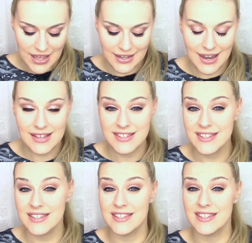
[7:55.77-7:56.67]

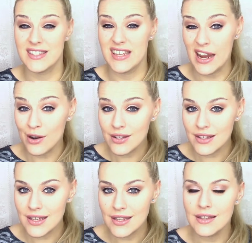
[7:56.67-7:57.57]

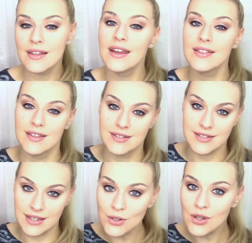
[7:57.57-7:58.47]
necessarily like these
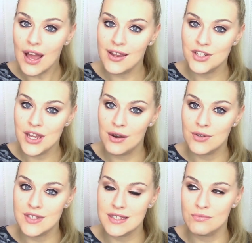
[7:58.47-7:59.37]
single
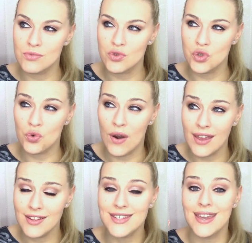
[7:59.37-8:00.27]
eyeshadows because I'm
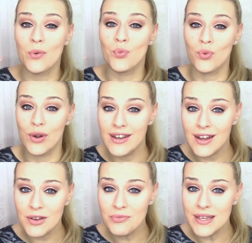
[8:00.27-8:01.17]
trying to get rid
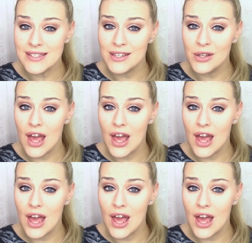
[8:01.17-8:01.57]
of my single